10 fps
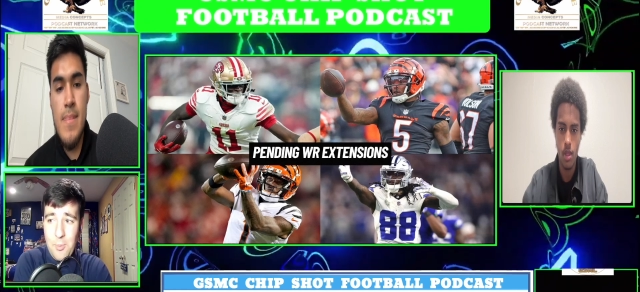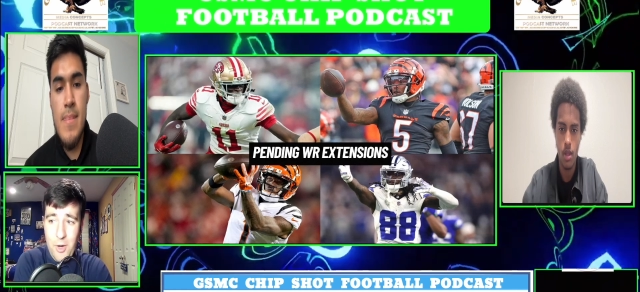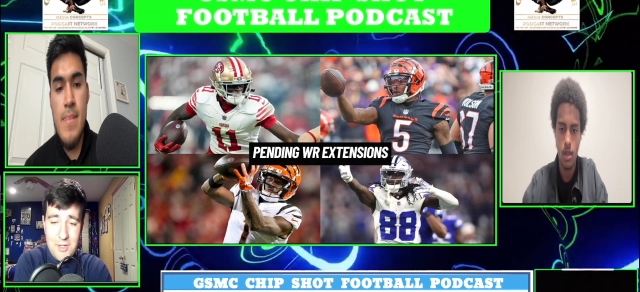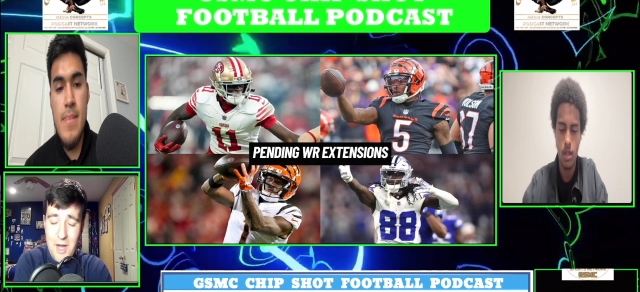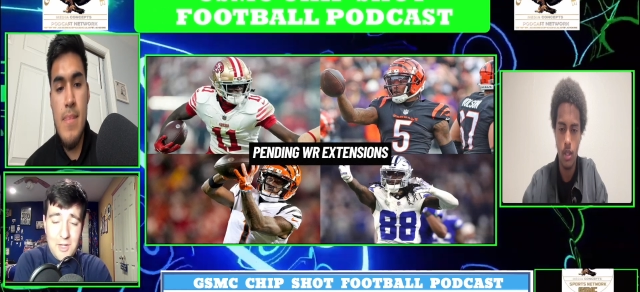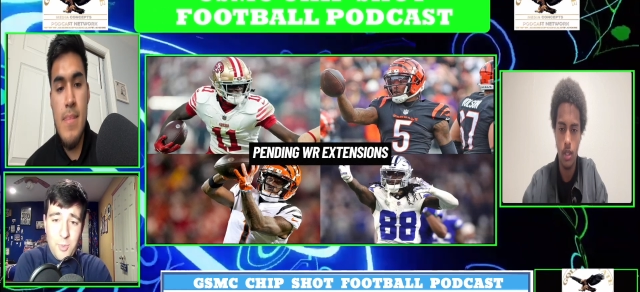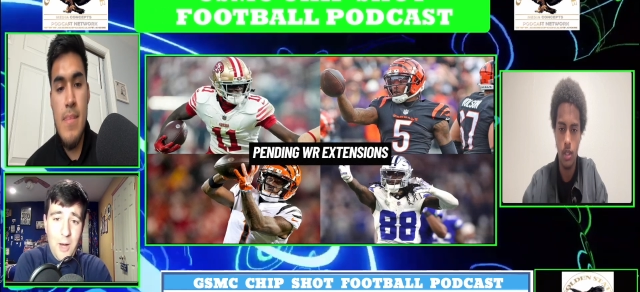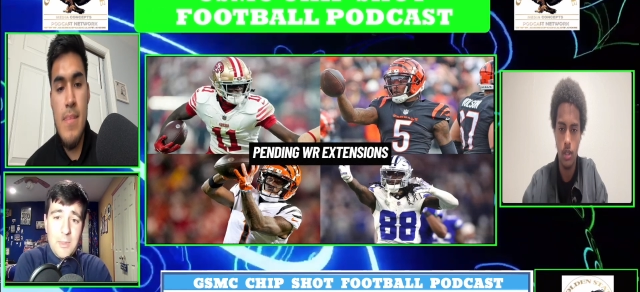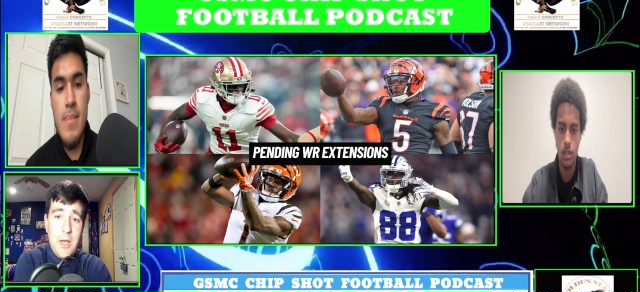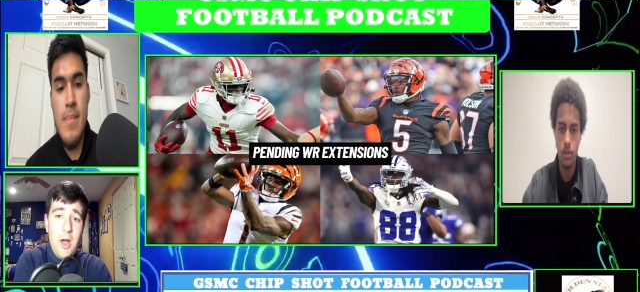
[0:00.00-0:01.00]
Speaker 1: Prescott's
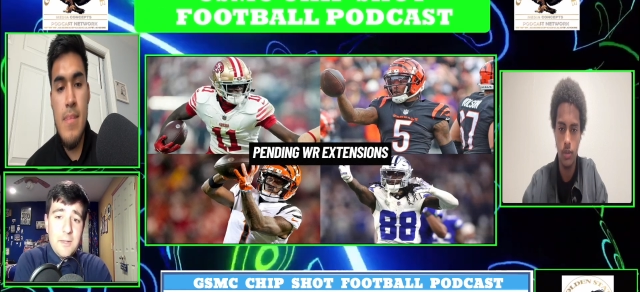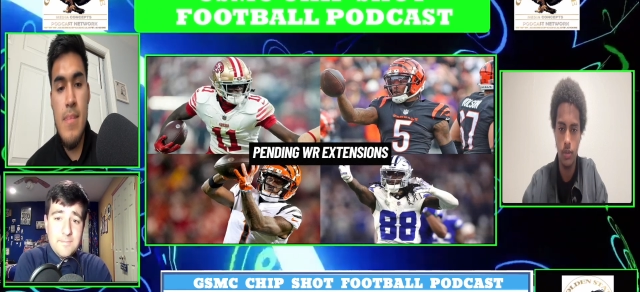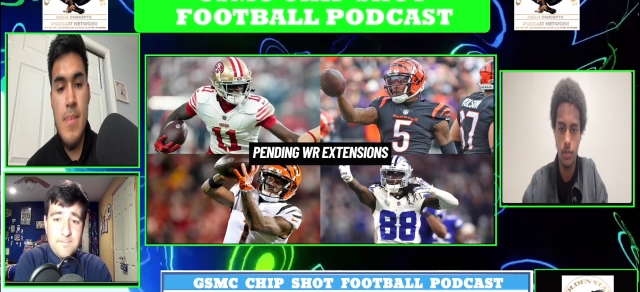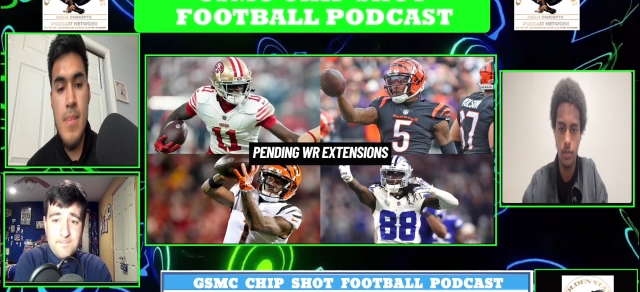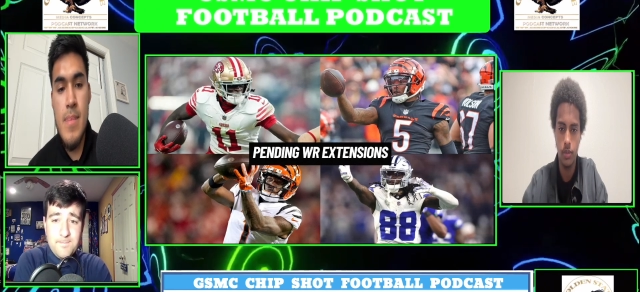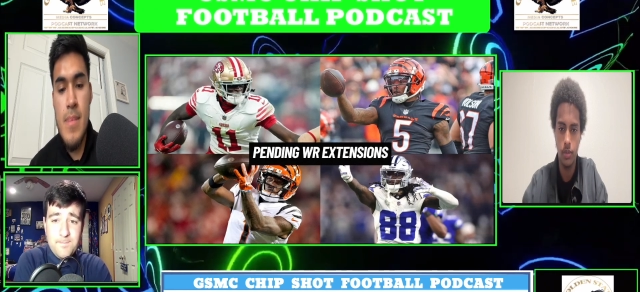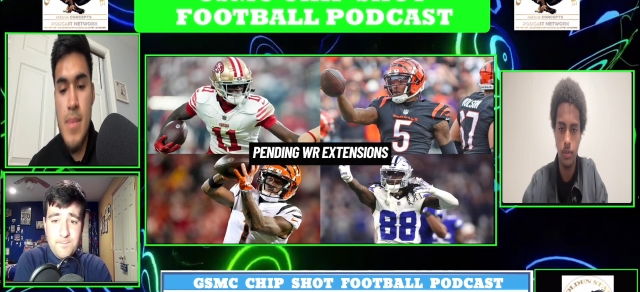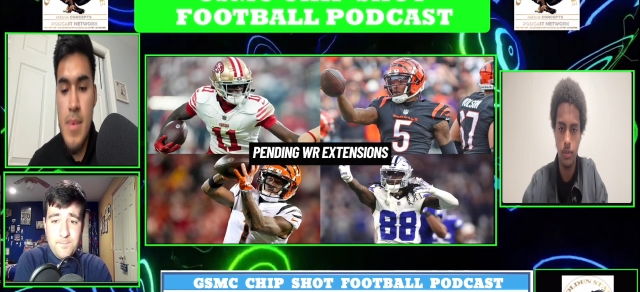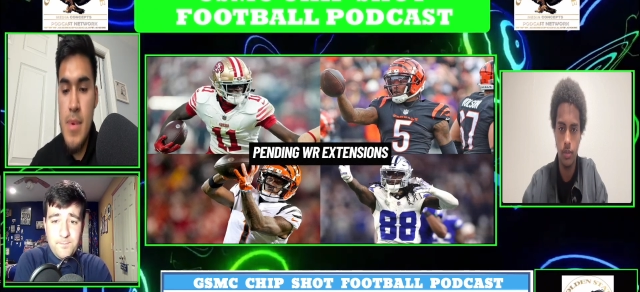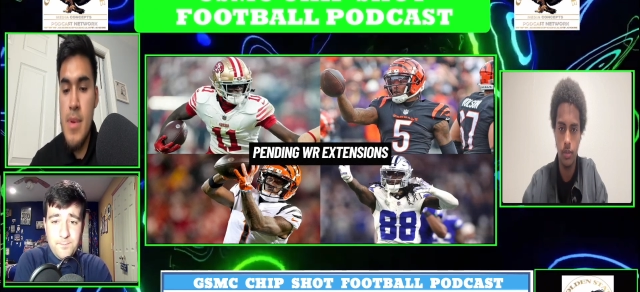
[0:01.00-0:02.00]
probably gone.
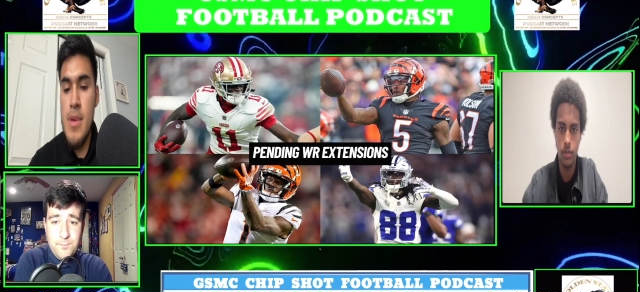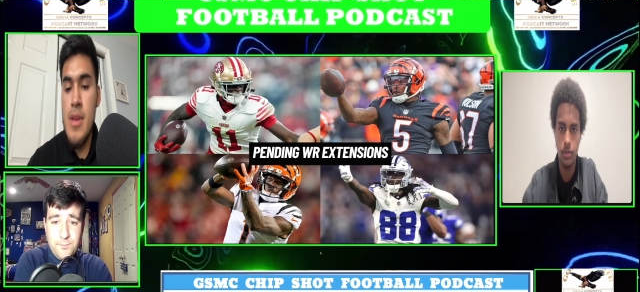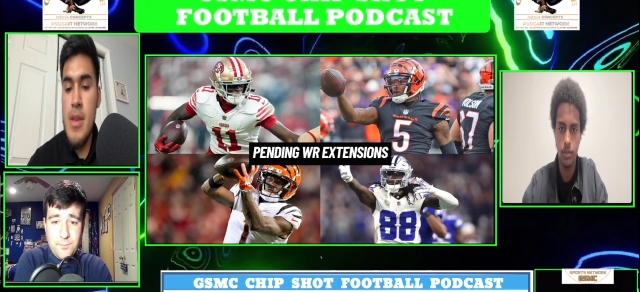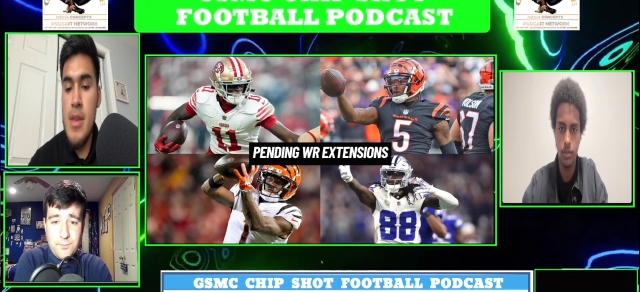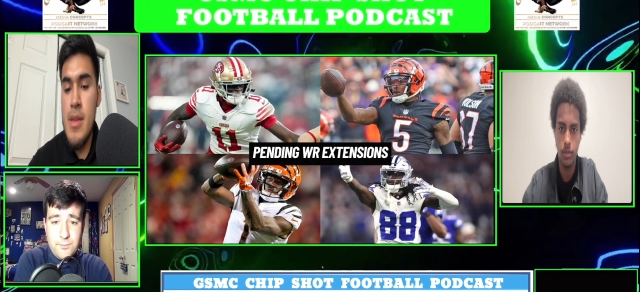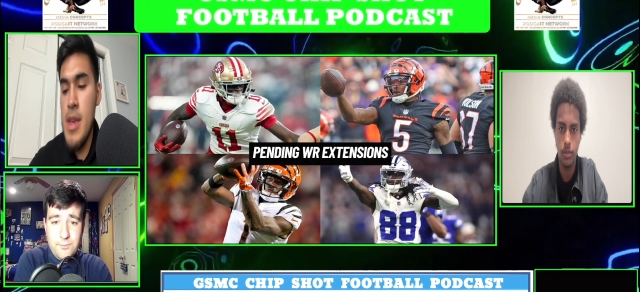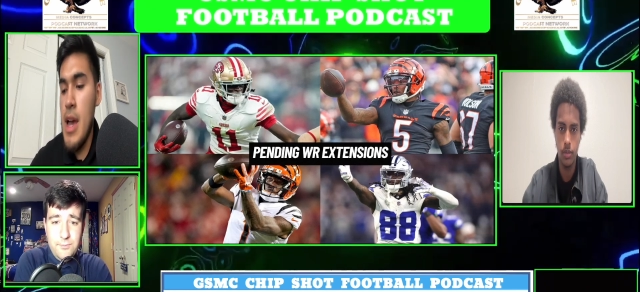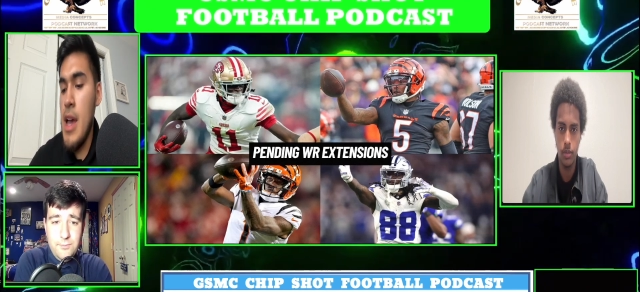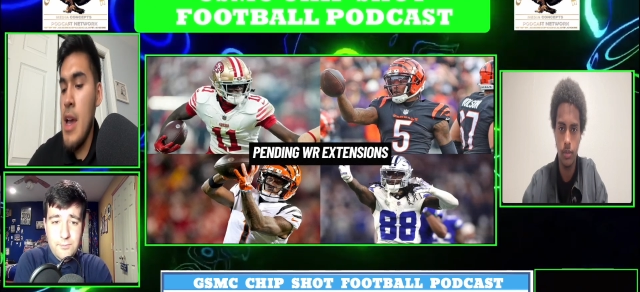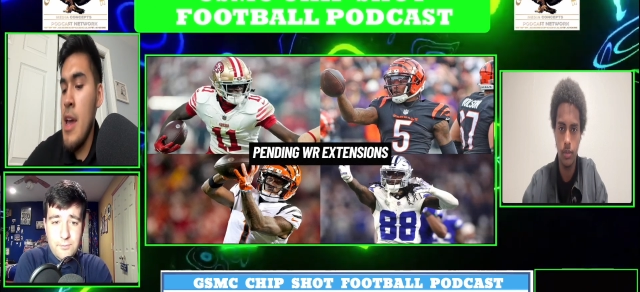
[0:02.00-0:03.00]

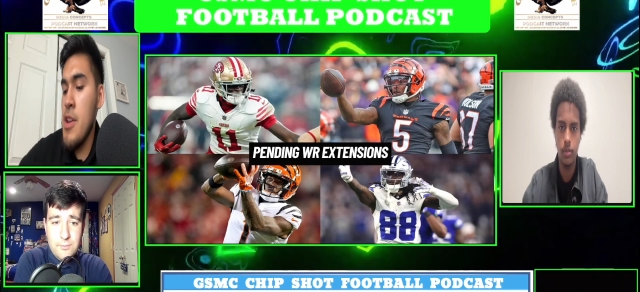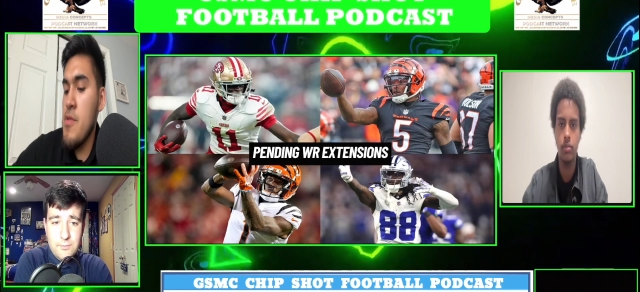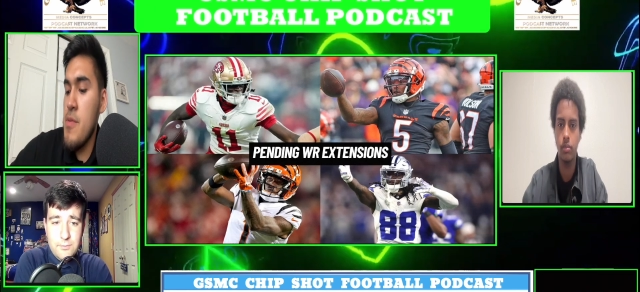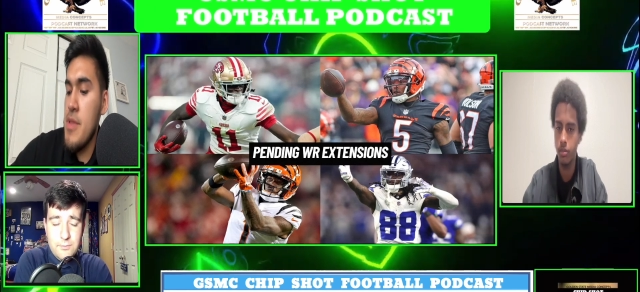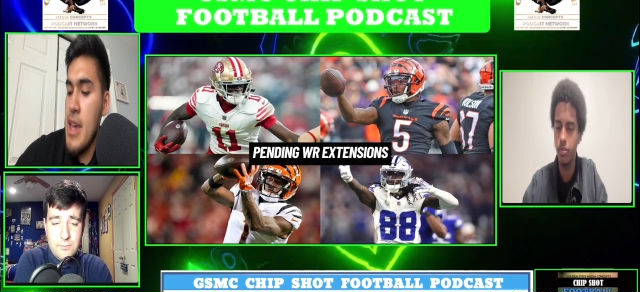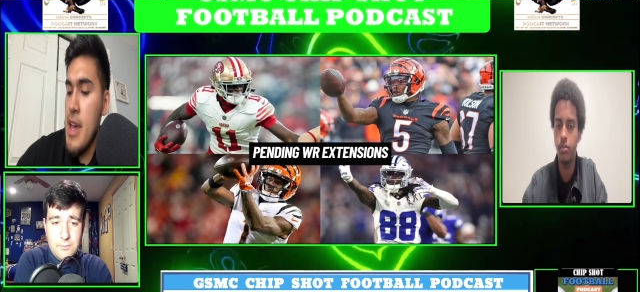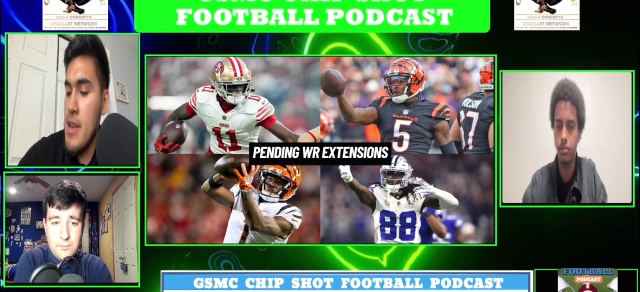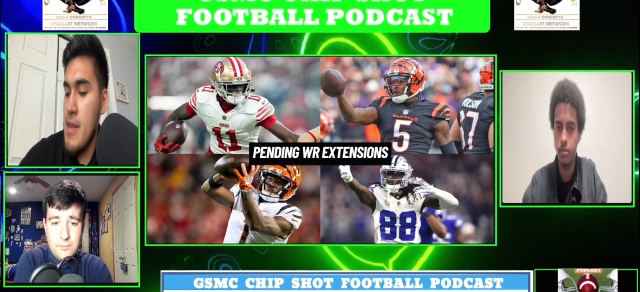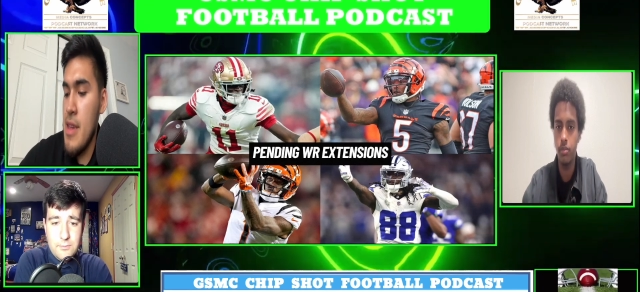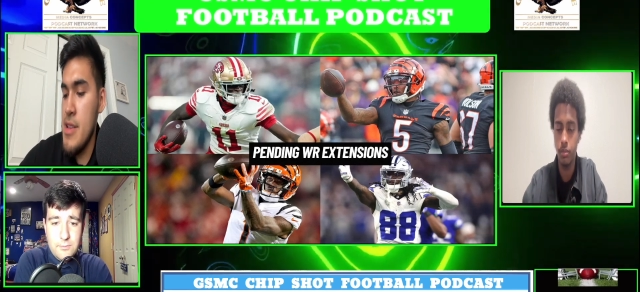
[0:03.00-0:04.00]
Speaker 2: Yeah, I'd agree with
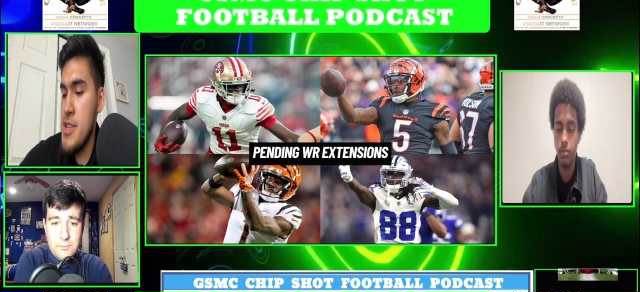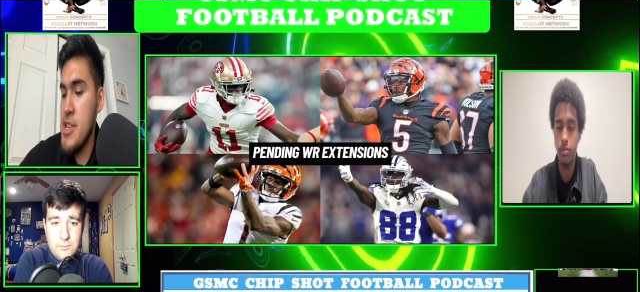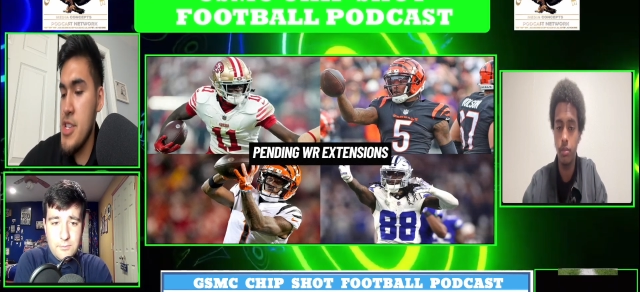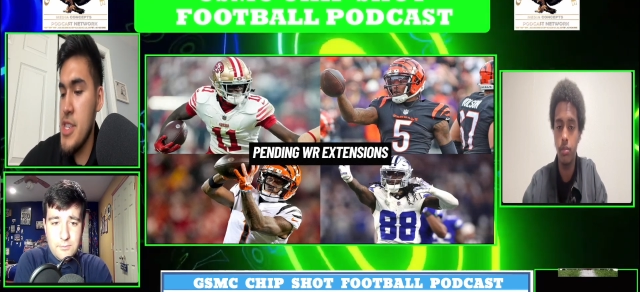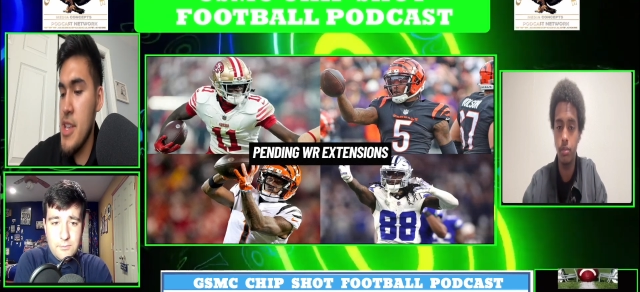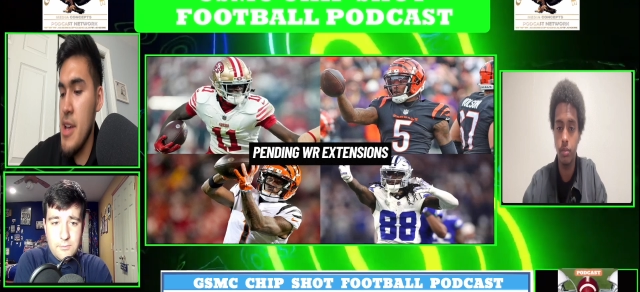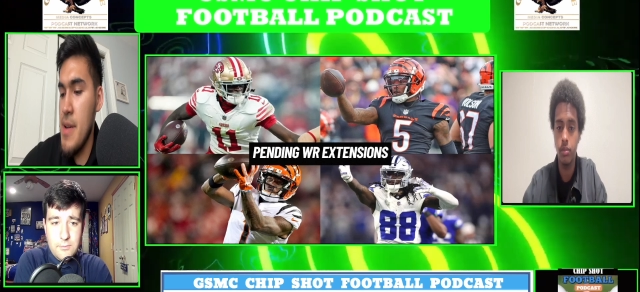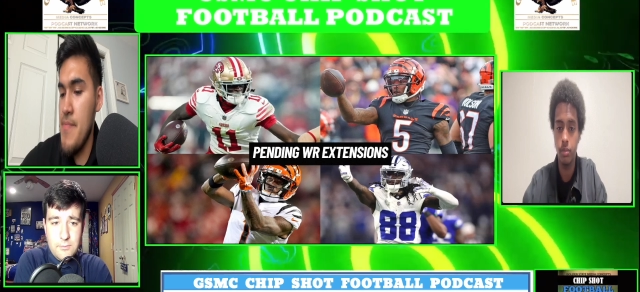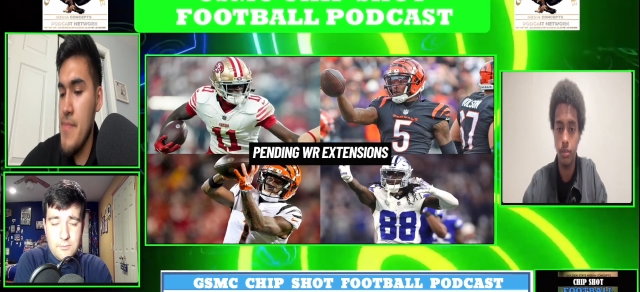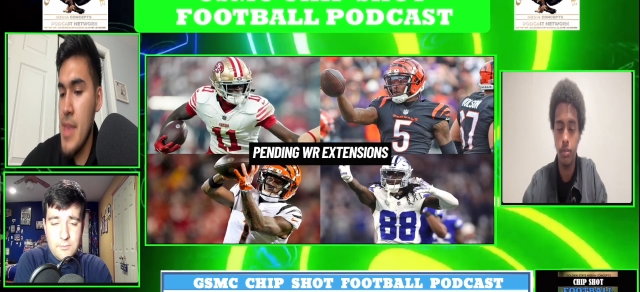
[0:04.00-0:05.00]
that. And just,
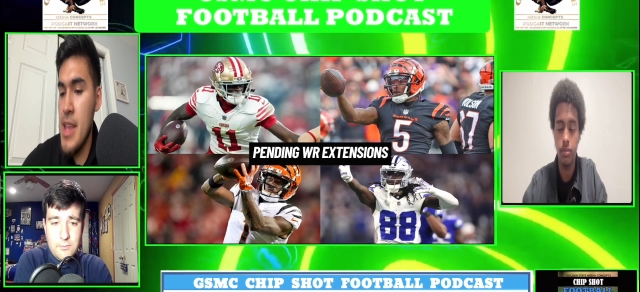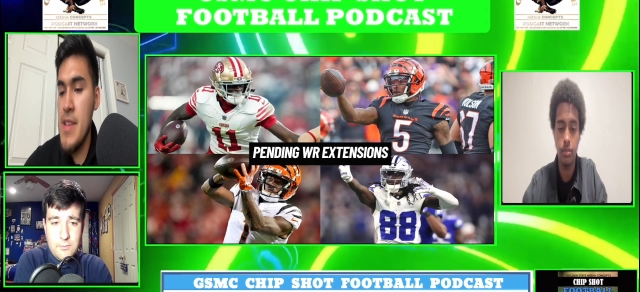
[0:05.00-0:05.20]
um, it